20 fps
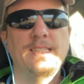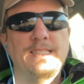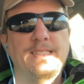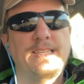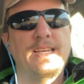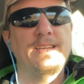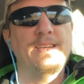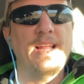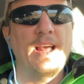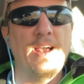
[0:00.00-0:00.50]

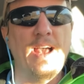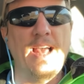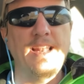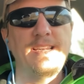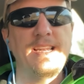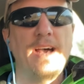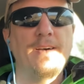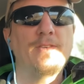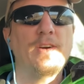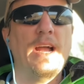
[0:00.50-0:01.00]
did, had
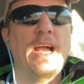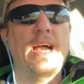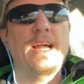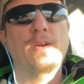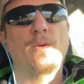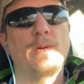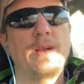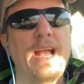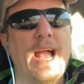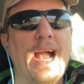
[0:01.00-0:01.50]
never had
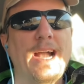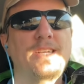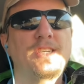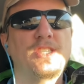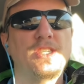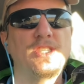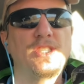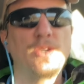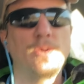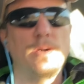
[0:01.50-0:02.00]
a
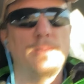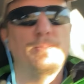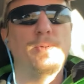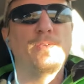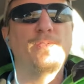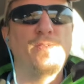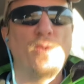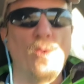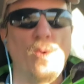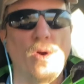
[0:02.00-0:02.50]
reaction to it
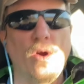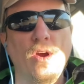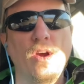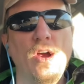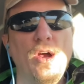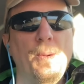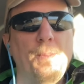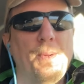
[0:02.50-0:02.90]
before,